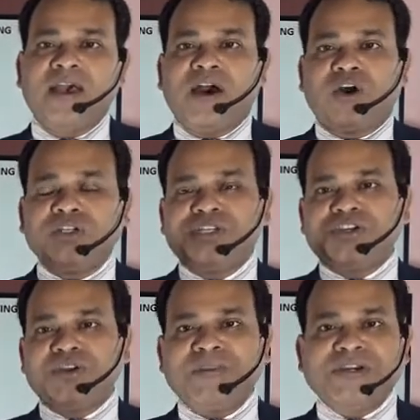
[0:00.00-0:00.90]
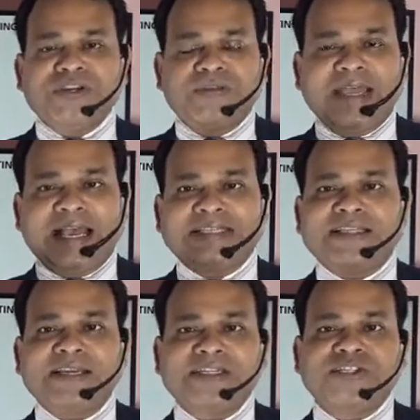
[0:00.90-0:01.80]
or the geometry of the
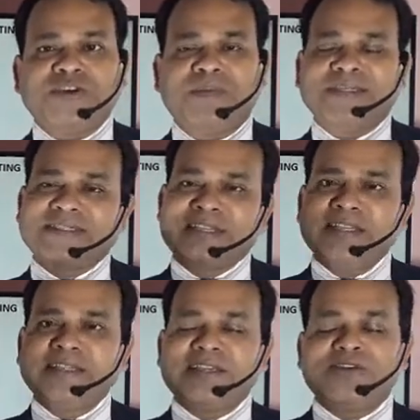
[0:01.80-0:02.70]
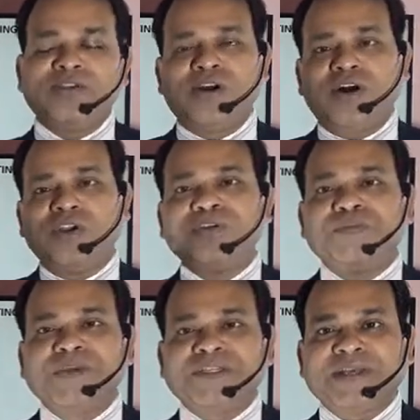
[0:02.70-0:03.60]
as-cast job, but still there will always
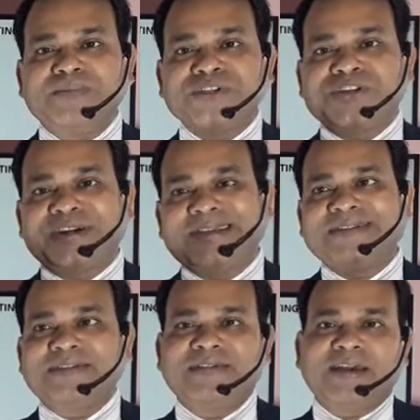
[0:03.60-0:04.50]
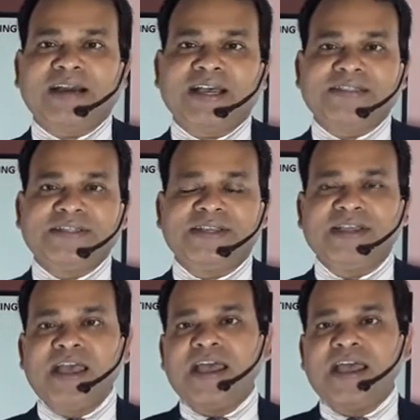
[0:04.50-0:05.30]
be some stresses in the casting.